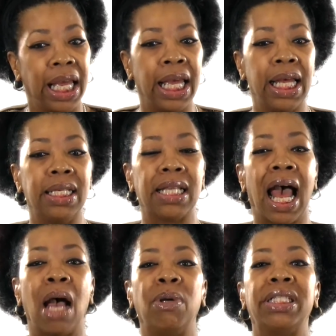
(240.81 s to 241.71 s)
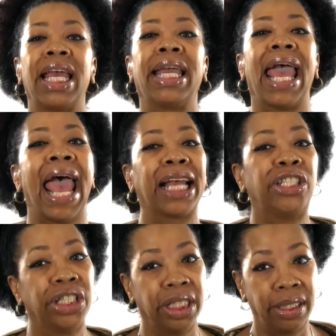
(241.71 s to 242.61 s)
is I would take
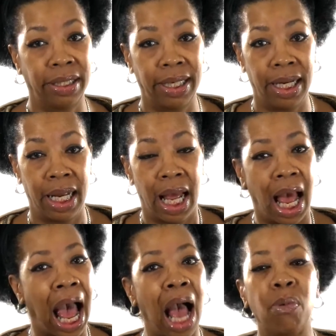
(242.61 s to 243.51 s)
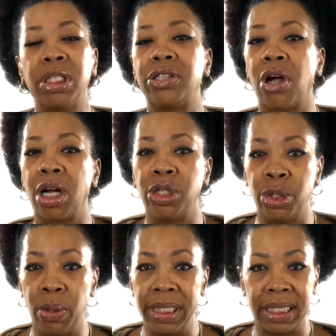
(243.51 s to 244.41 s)
action. I would start
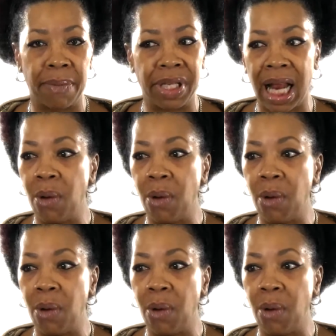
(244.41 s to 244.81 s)
doing something.